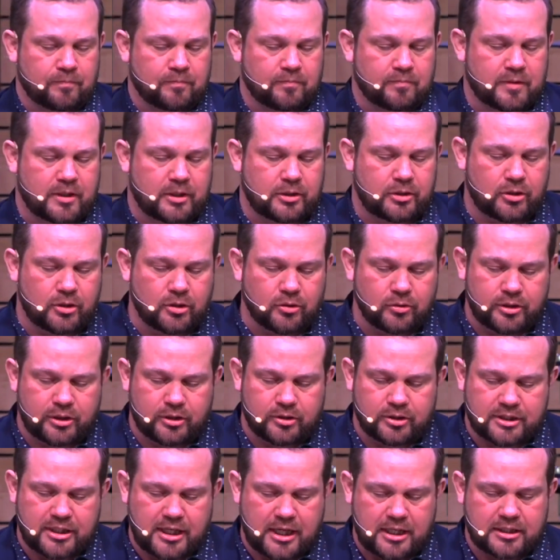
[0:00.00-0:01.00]
You know, dear
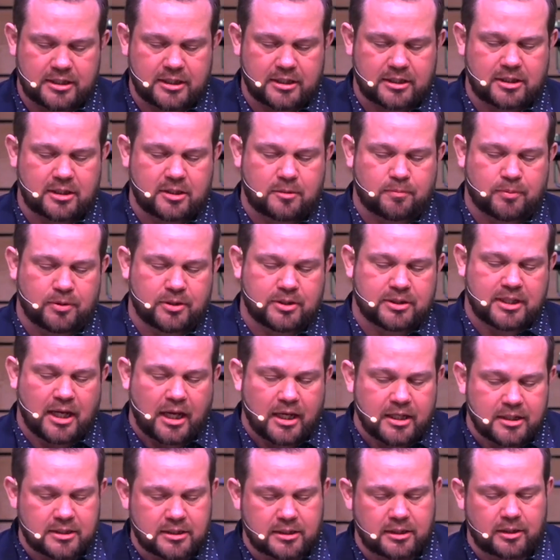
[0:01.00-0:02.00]
saints, this is
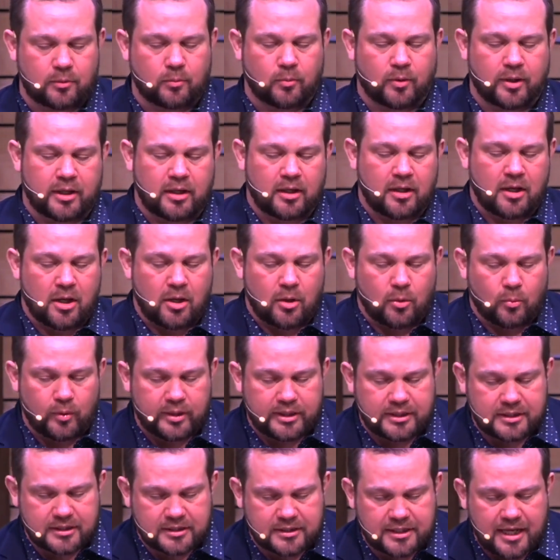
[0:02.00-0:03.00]
precisely what we
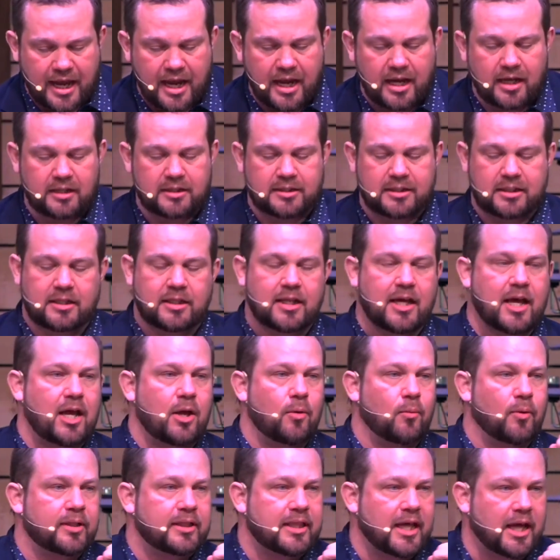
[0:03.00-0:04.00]
sang today,
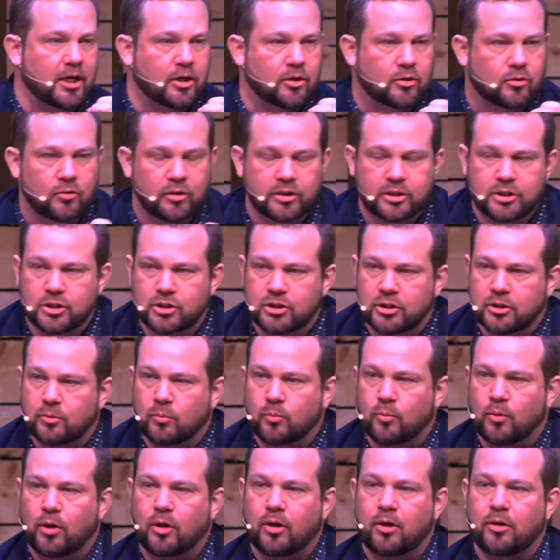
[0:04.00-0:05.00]
what that Christian
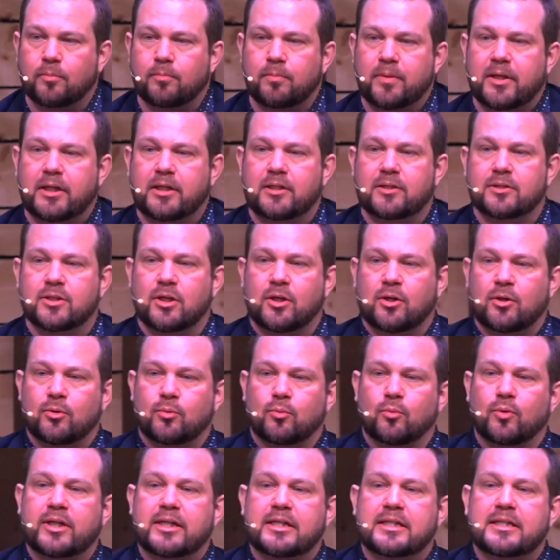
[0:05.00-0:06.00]
word means,
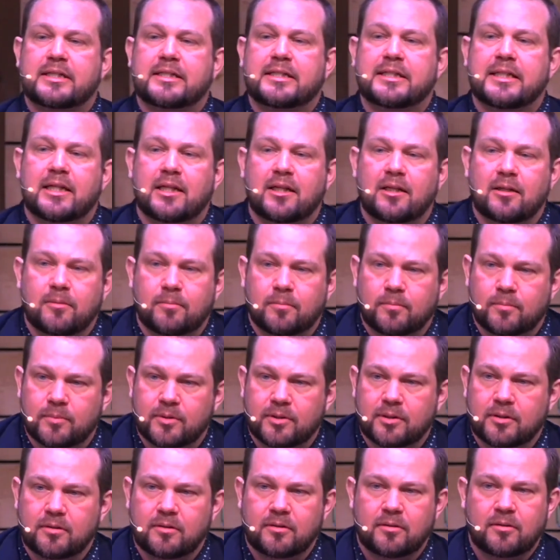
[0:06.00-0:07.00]
redeemed.
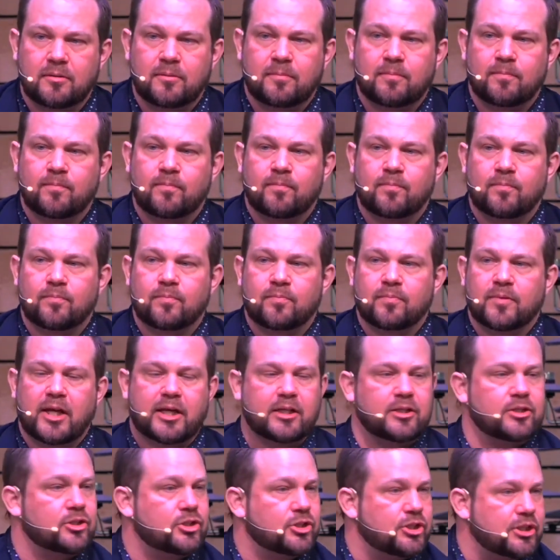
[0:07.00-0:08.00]

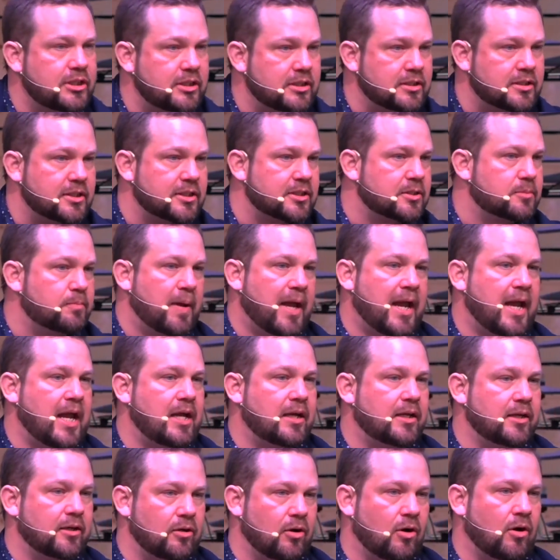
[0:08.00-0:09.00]
And Jesus paid
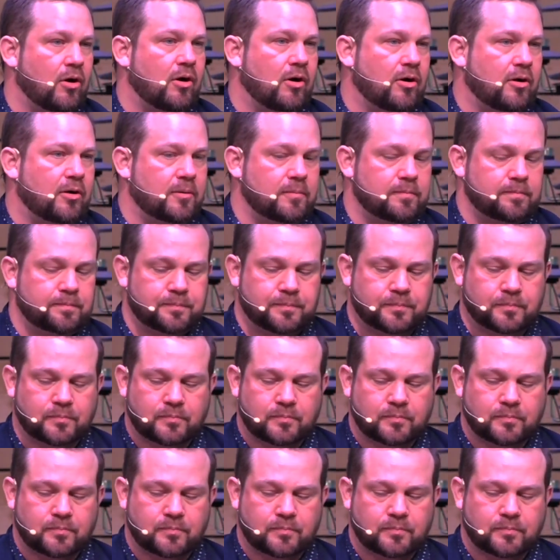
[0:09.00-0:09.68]
it all.